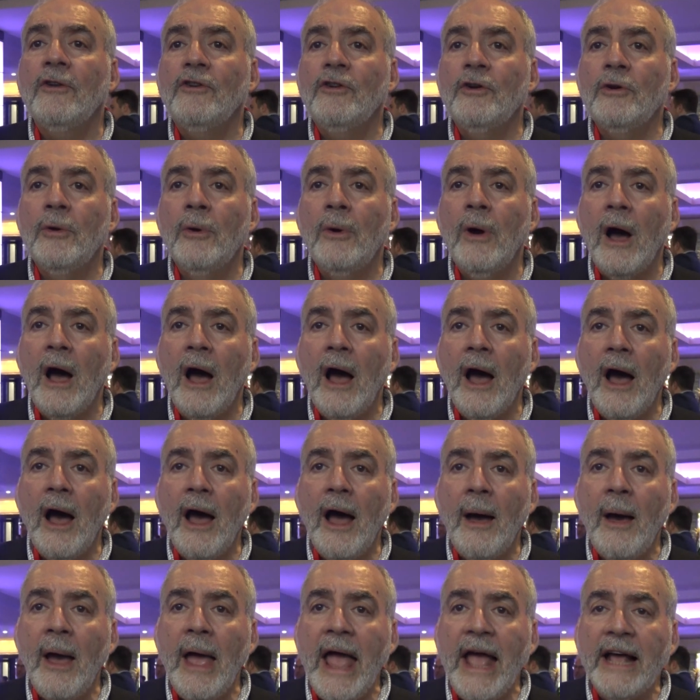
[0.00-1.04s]
to
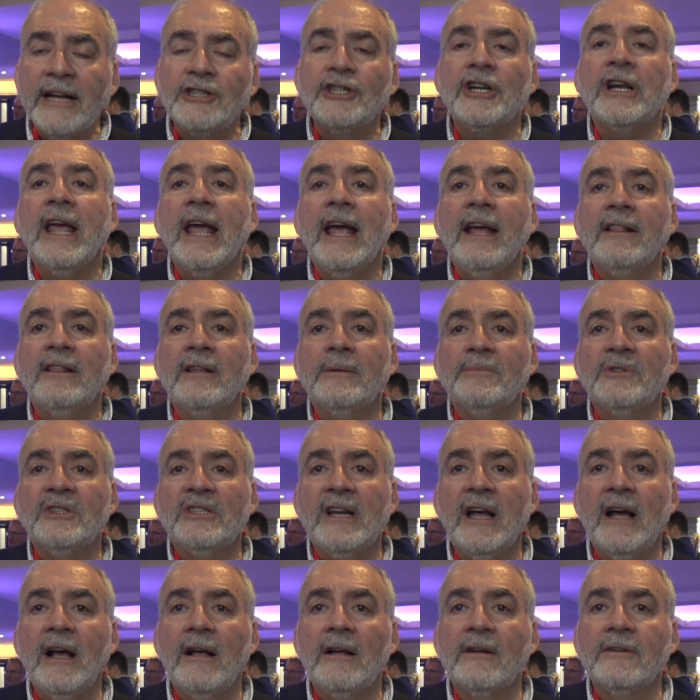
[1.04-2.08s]
educate
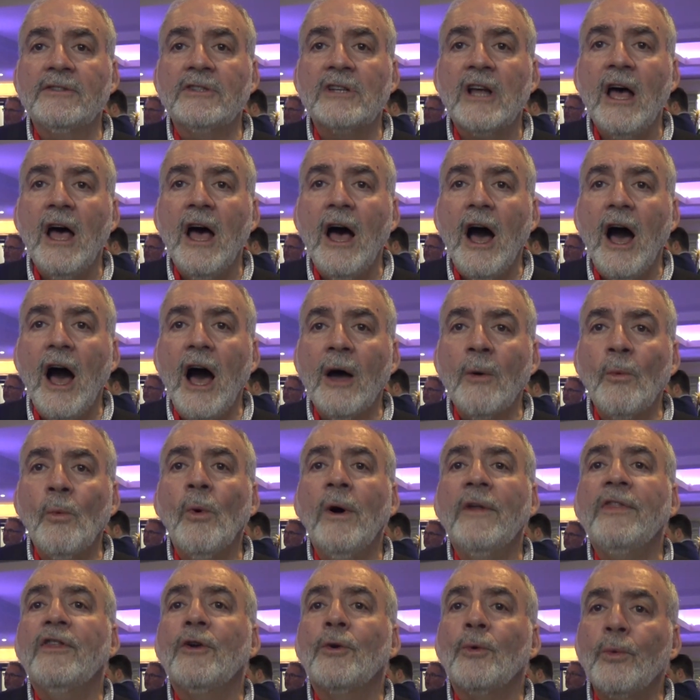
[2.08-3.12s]
themselves on
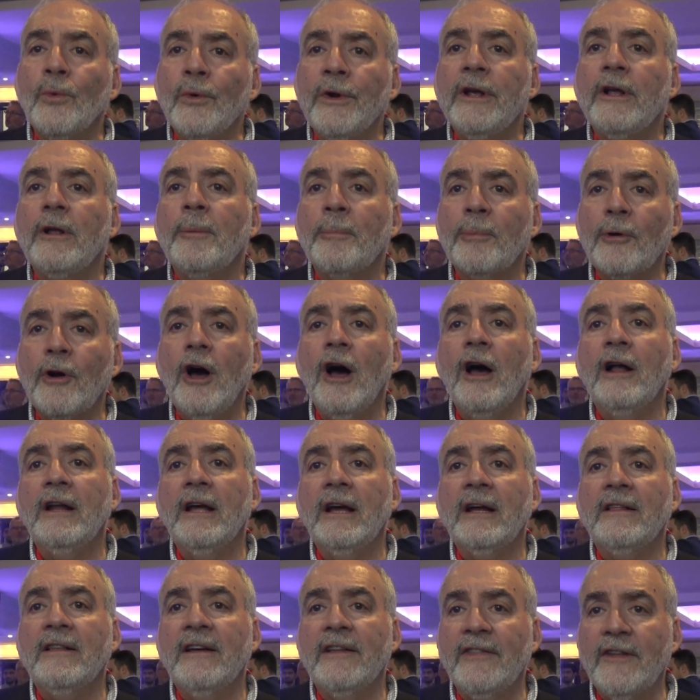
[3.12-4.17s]
what the real
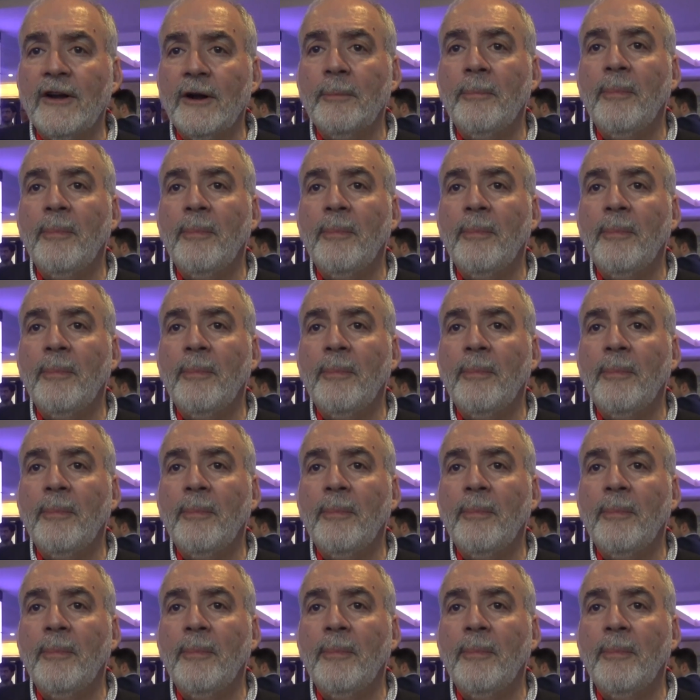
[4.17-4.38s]
product that they're